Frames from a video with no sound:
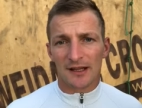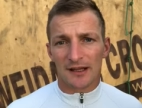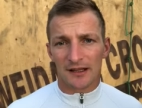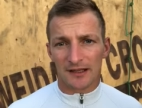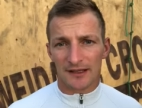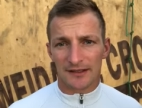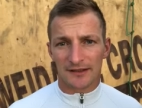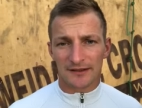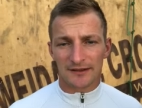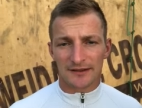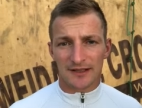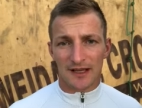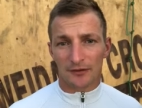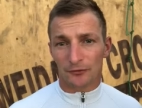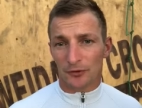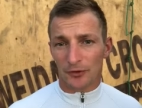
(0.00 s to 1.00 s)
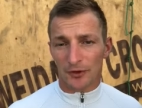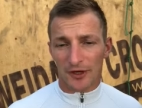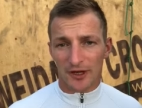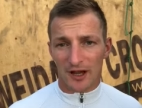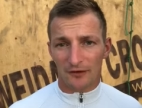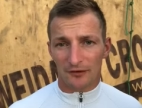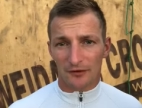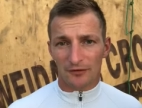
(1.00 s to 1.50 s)
and yeah for
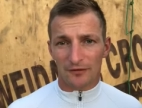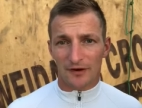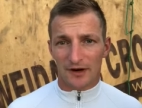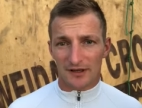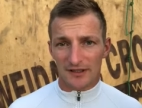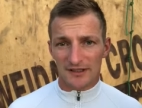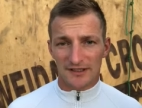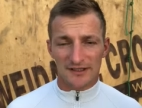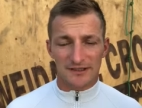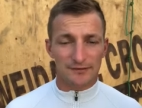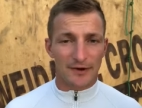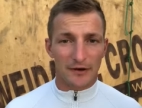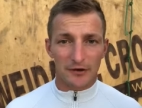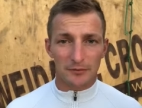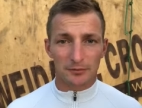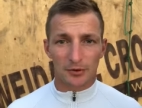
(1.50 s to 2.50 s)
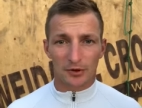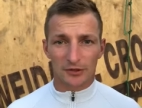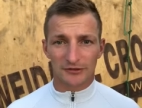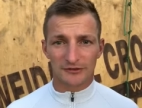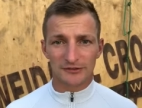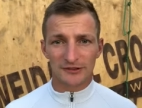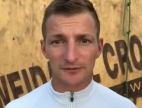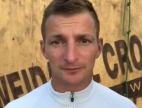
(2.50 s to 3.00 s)
recover fast it's very
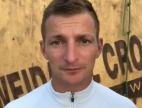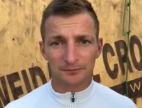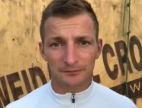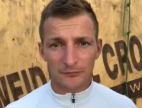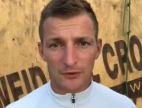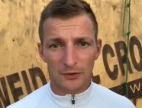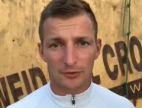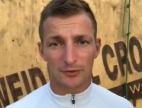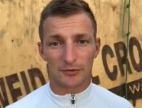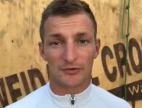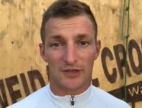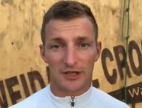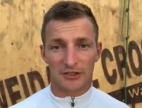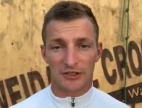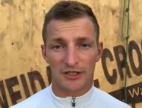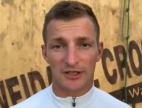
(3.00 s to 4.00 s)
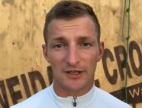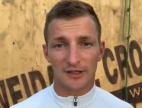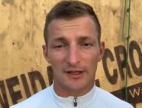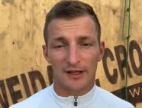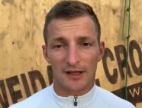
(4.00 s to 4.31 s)
important to use ARGI.